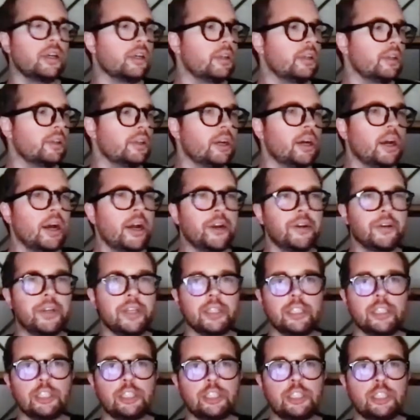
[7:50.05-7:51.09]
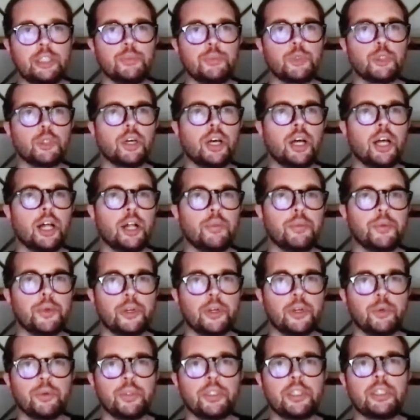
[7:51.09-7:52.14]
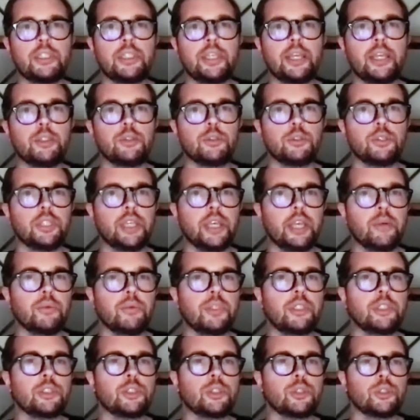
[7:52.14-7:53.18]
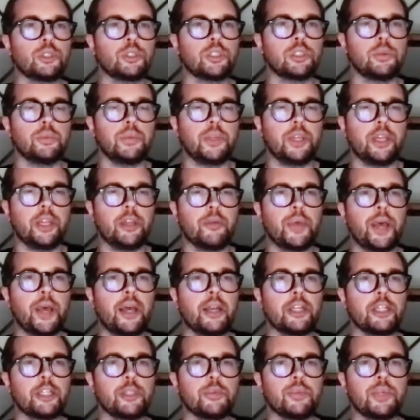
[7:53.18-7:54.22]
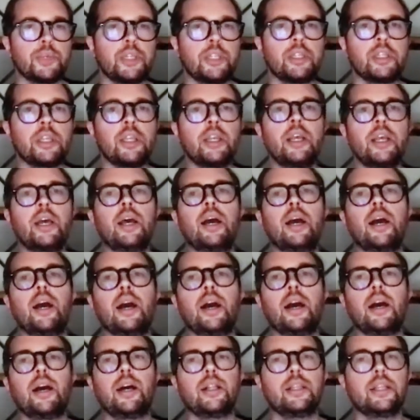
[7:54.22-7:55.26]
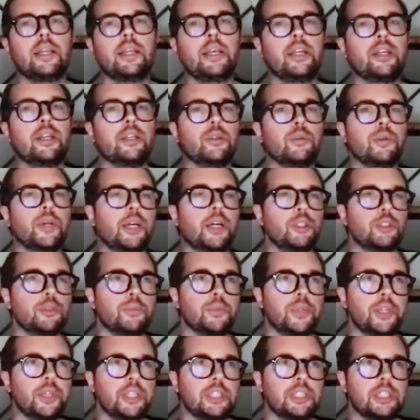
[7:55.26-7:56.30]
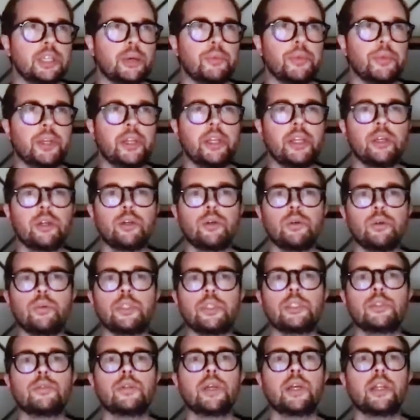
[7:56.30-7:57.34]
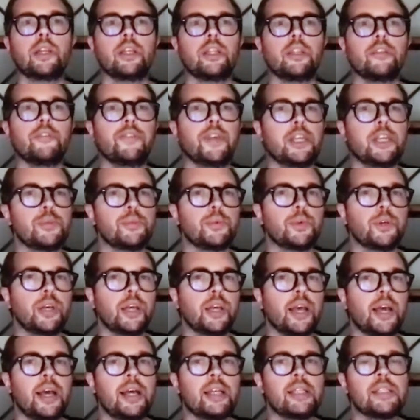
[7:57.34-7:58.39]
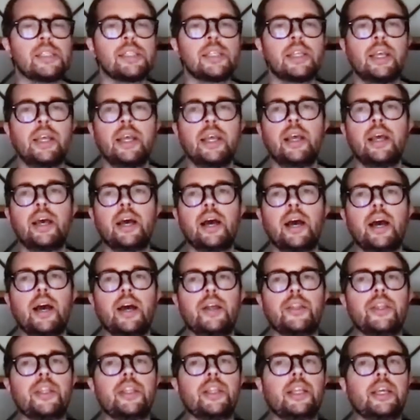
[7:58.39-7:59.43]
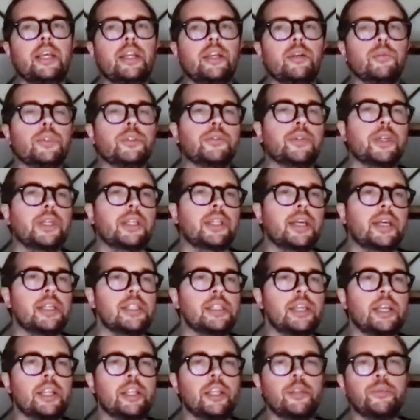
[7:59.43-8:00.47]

hiring the team to help her with the day-to-day with the social media management. Later, we had to bring somebody who was running the Facebook ads. Then later, we realized that that